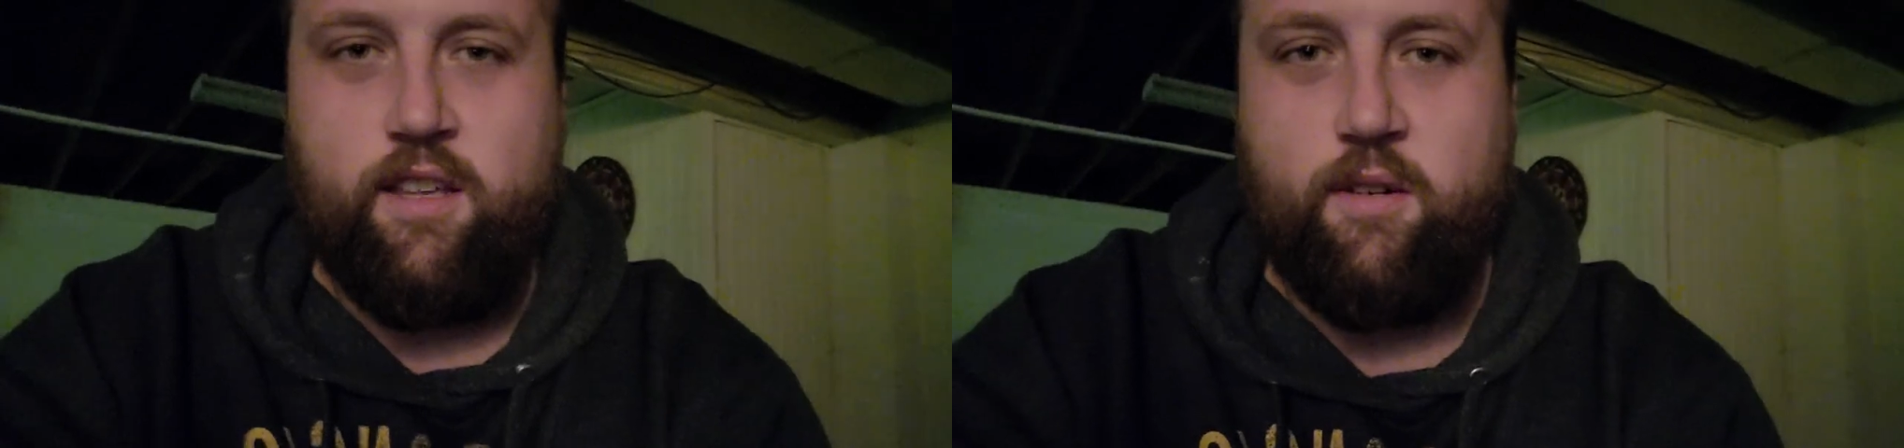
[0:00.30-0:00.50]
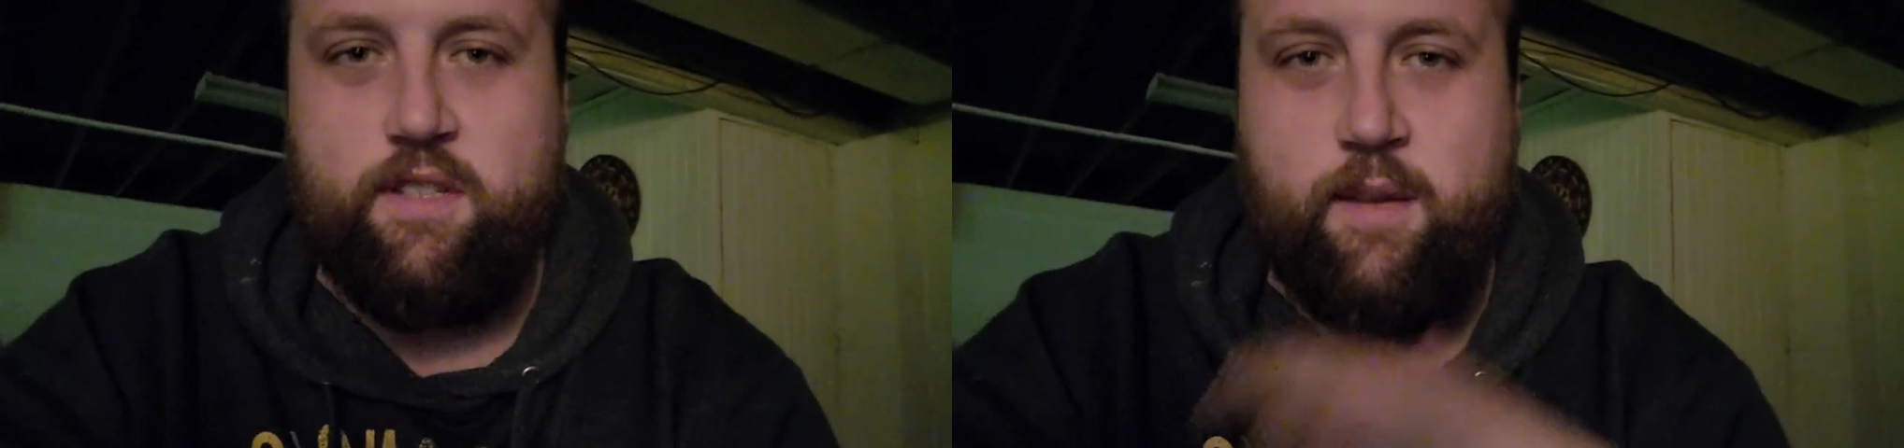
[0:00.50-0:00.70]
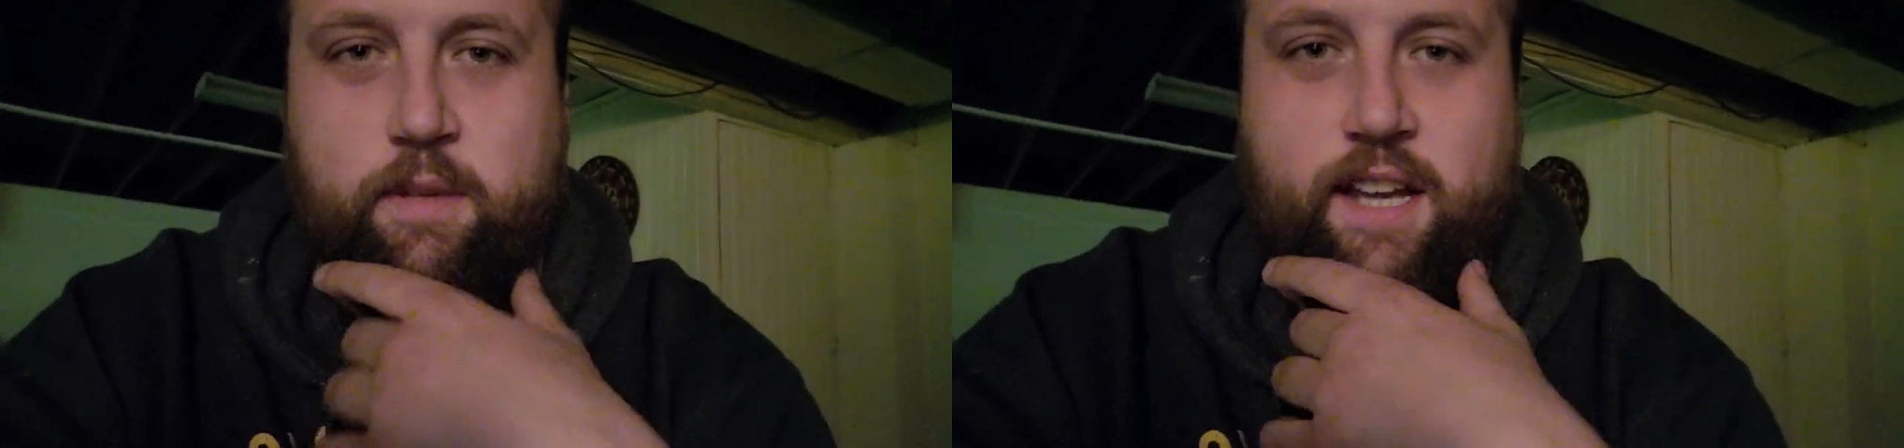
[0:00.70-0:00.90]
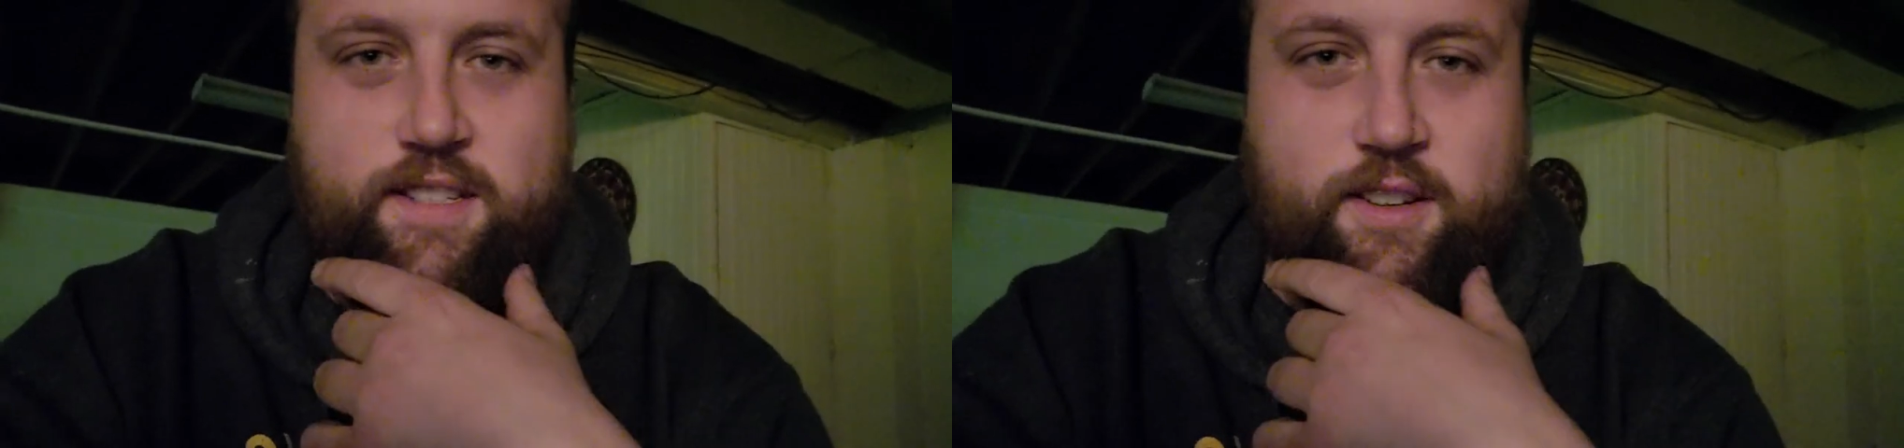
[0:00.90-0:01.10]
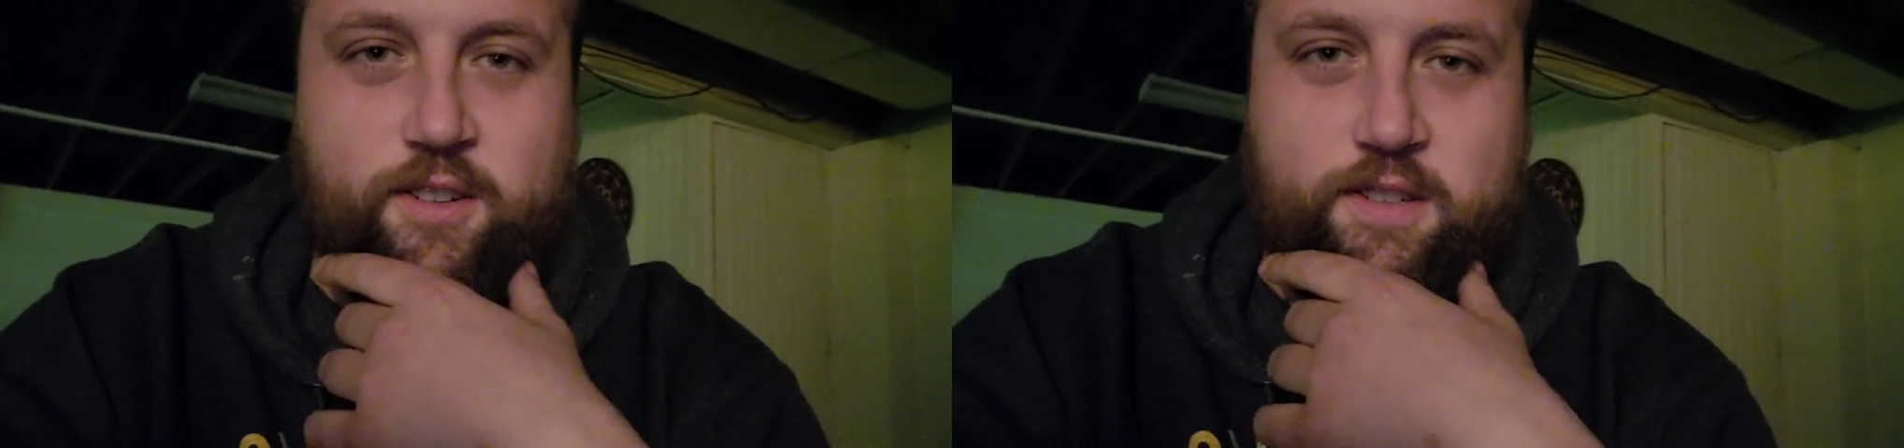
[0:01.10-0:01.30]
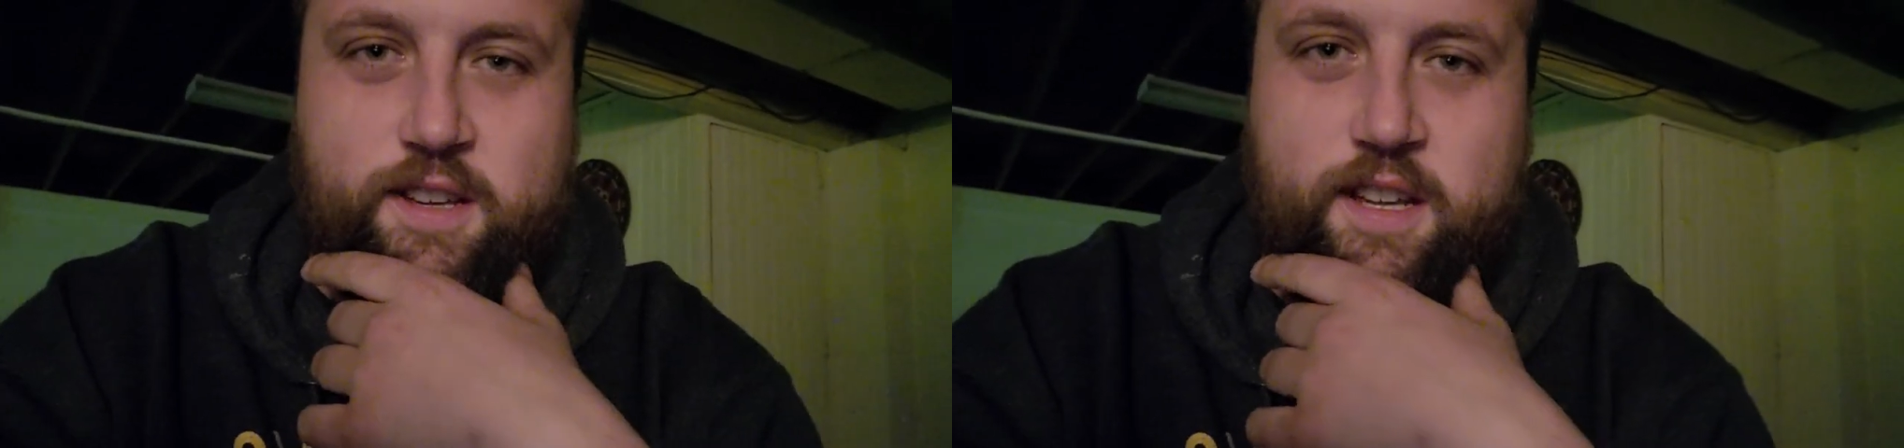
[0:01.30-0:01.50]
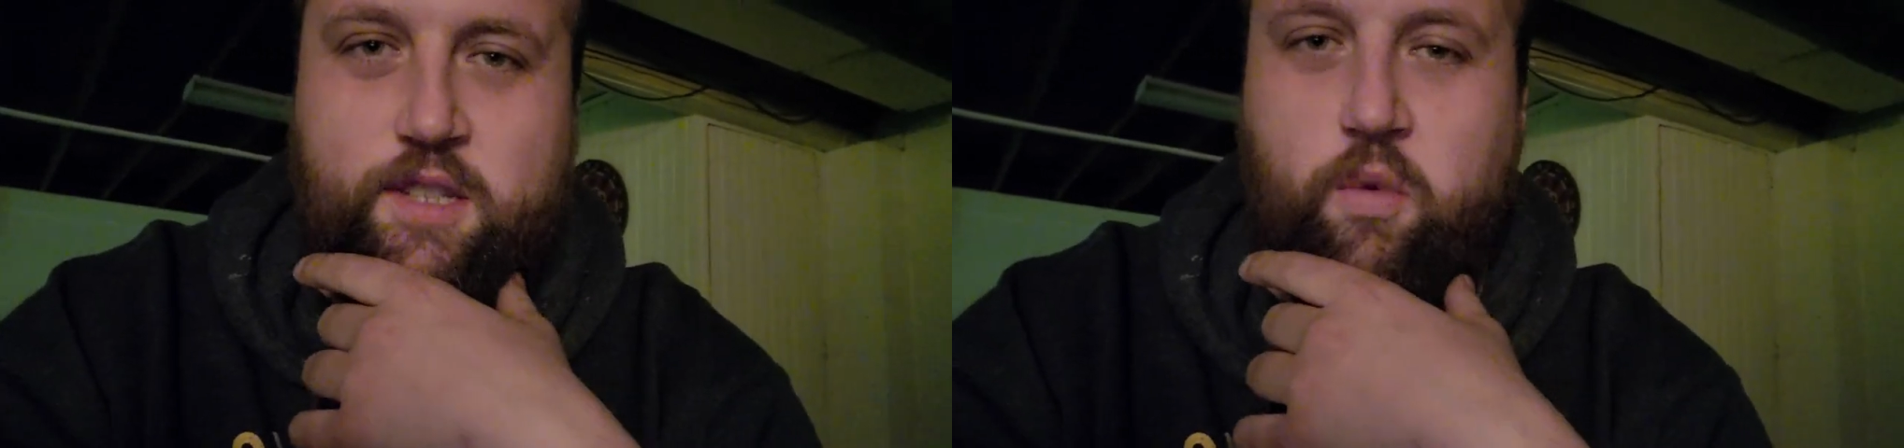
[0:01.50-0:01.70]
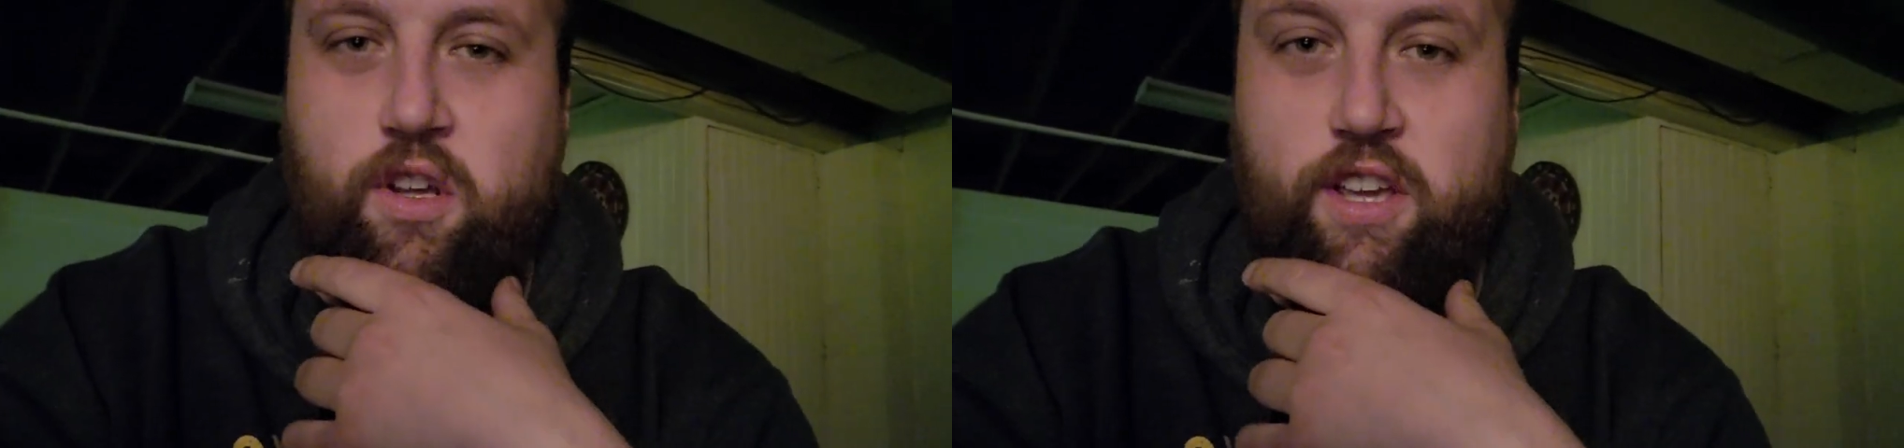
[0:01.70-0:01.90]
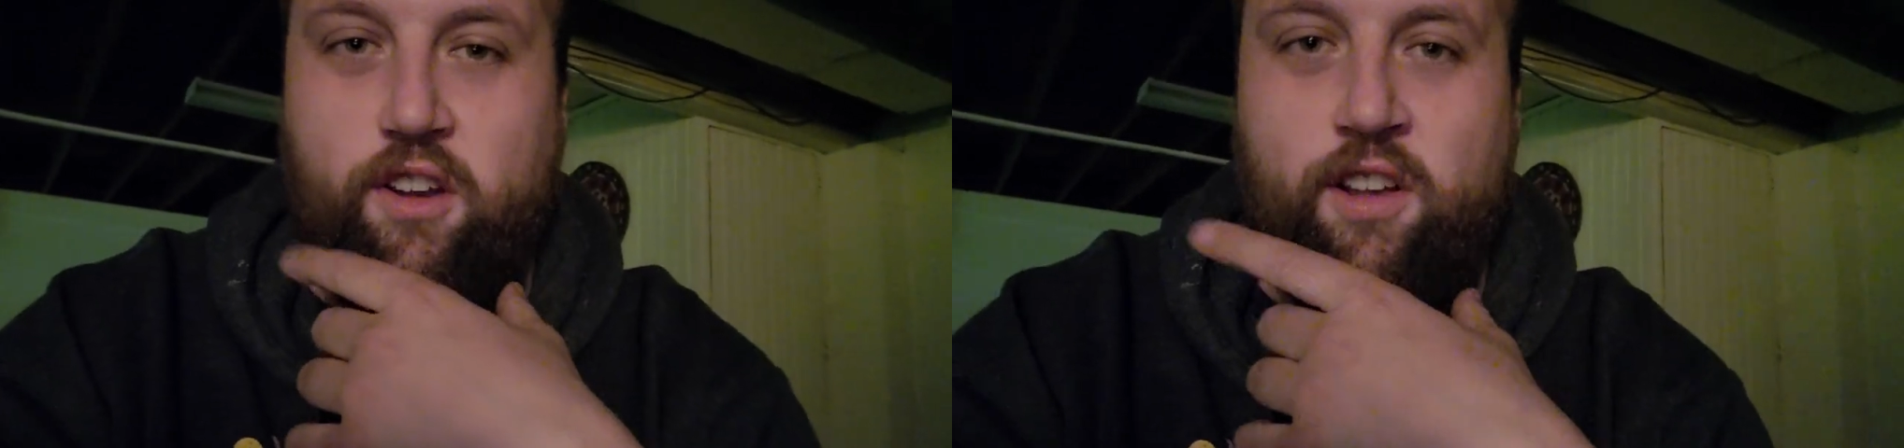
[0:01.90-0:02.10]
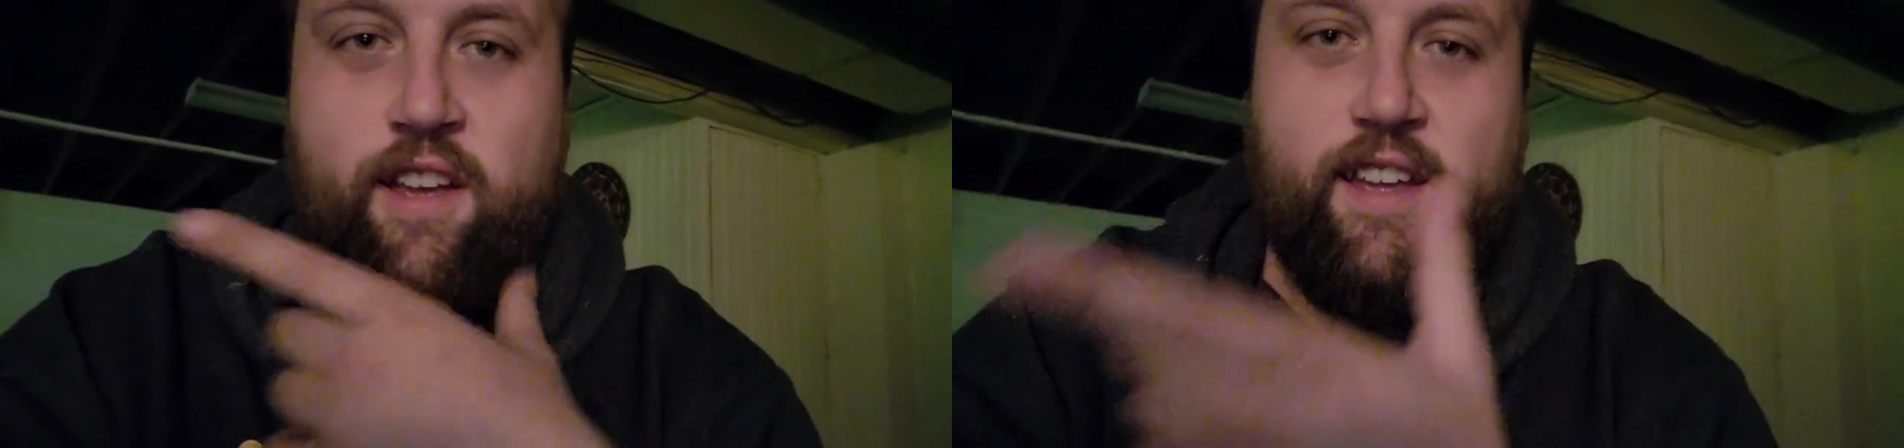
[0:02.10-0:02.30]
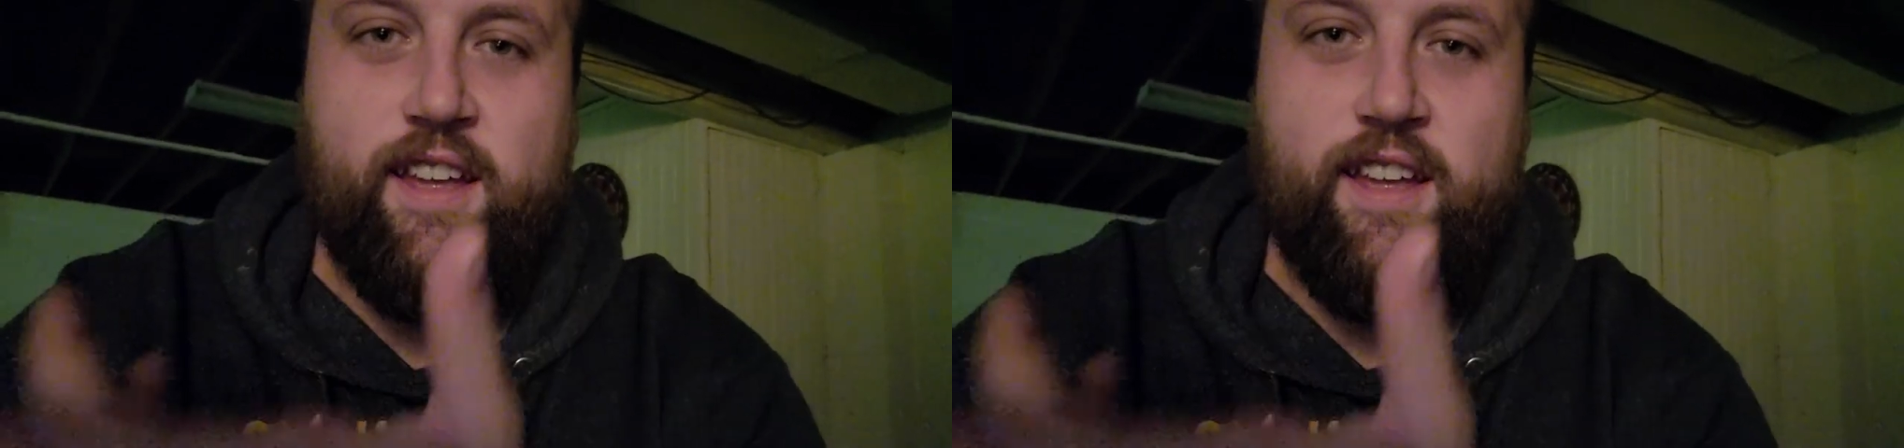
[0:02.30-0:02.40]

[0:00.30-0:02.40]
Yo, what's up, guys and girls? It's Will here.